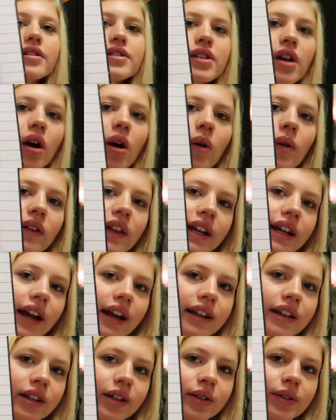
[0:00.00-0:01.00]
So like
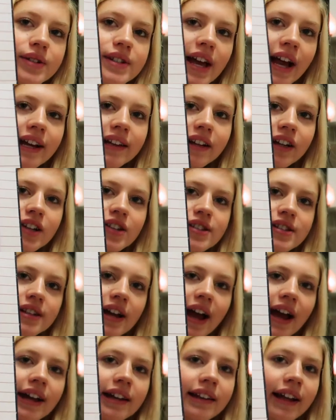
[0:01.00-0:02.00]
I use highlighters
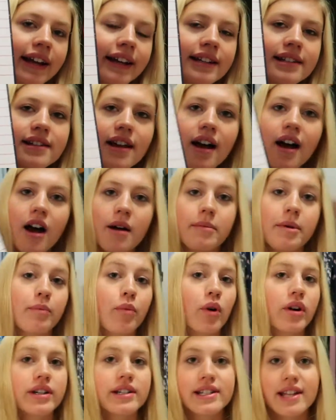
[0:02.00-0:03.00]
to highlight
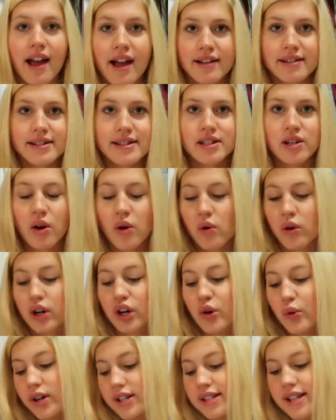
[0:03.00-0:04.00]
important tests
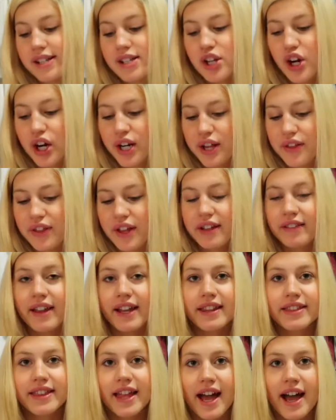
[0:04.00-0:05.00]
or quizzes or anything
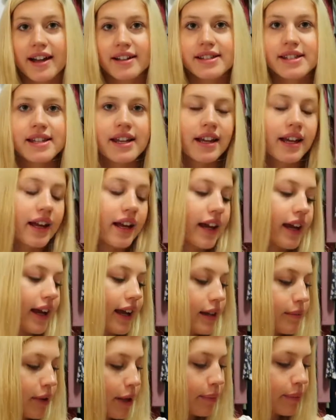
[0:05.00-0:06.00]
like that
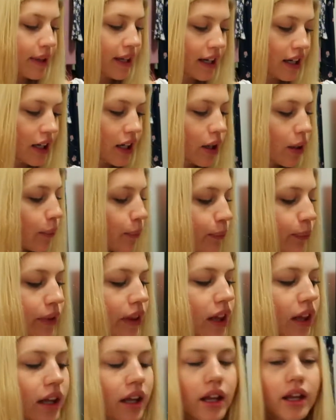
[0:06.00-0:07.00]
in my planner.
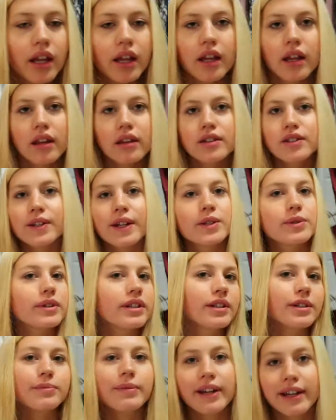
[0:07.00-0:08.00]
So that's what
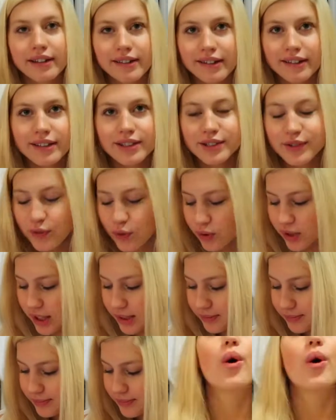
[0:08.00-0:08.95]
I use my highlighters for.